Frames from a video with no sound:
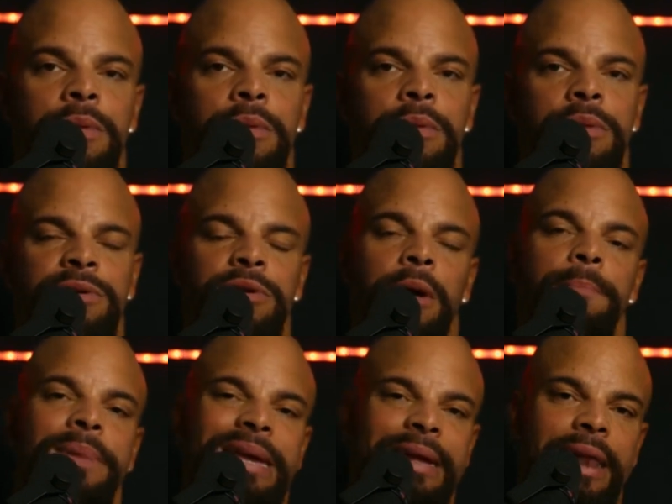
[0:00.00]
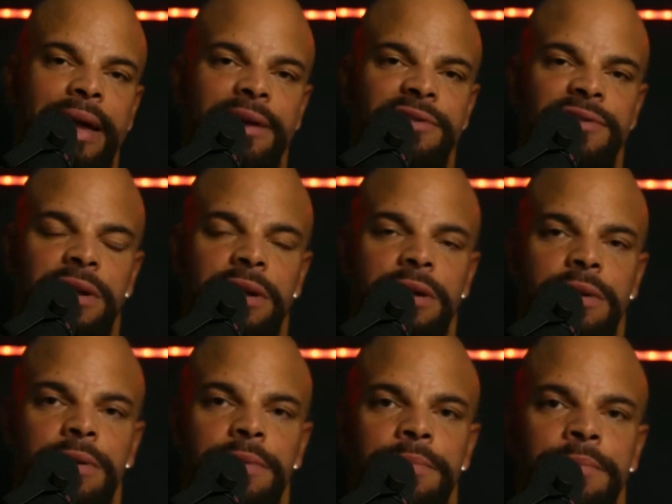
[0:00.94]
Stop being lazy.
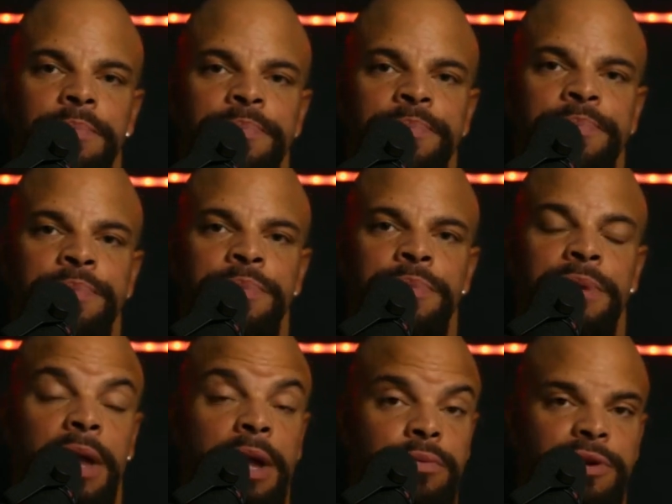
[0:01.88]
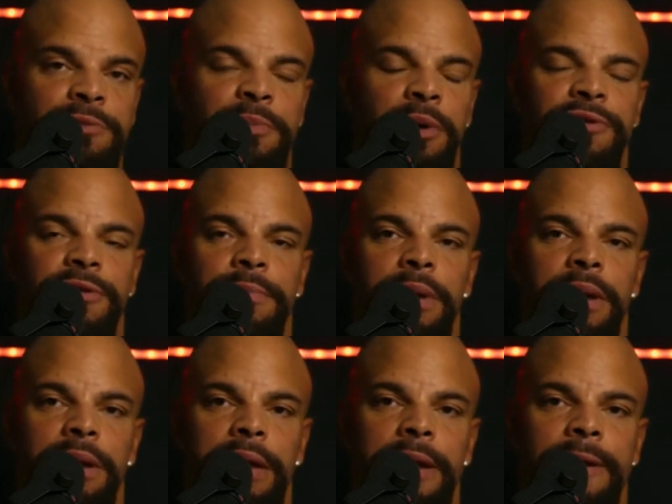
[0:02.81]
Take
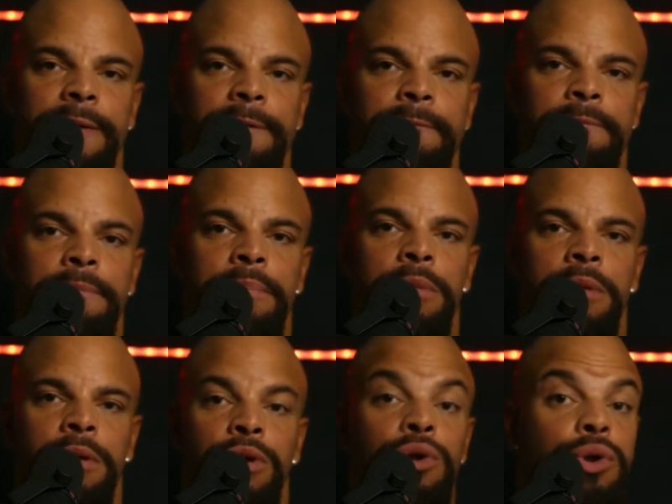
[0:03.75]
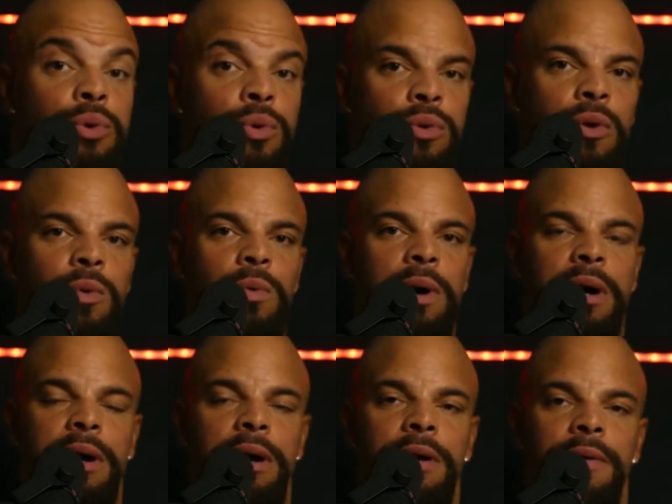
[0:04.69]
responsibility. Do the
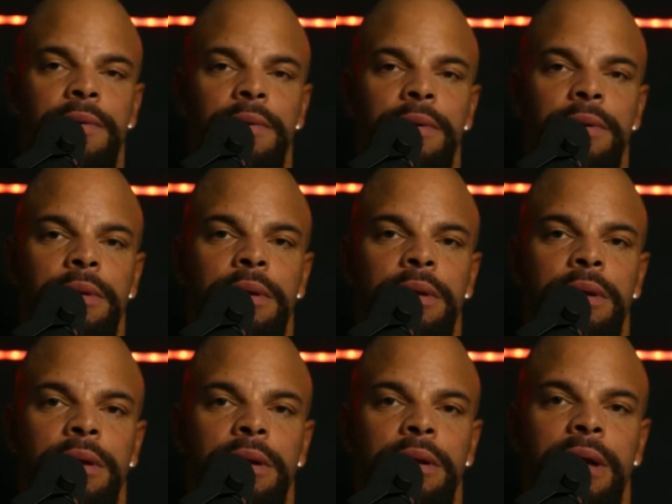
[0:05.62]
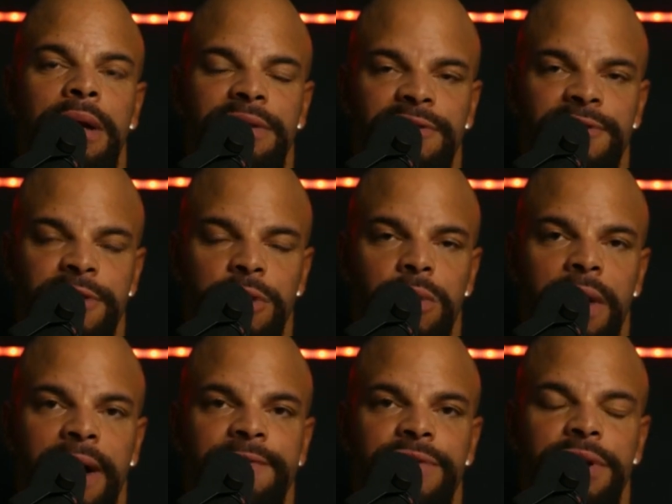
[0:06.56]
work and see your
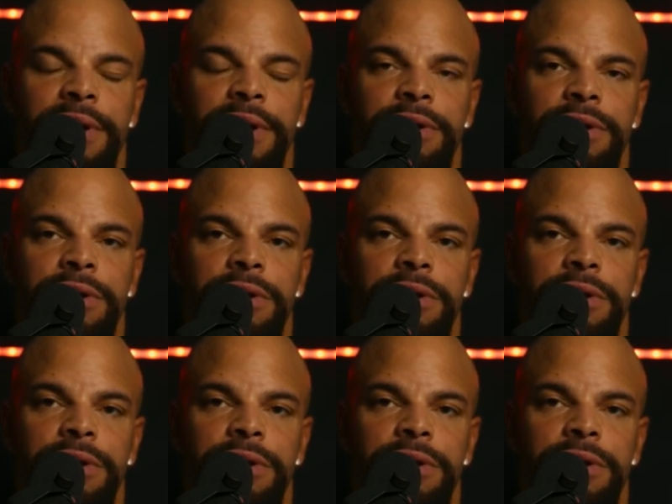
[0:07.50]
life change.